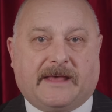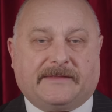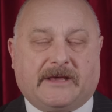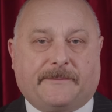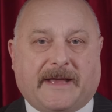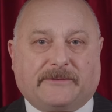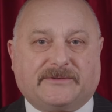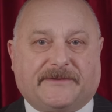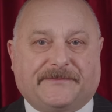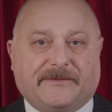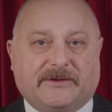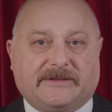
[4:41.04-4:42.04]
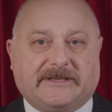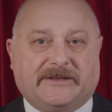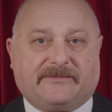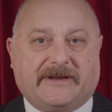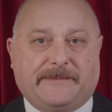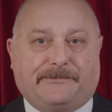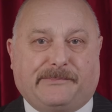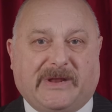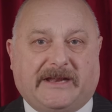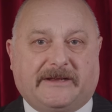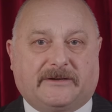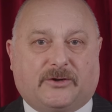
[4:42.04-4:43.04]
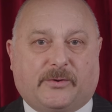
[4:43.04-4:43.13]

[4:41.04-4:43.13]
The amount of 33 billion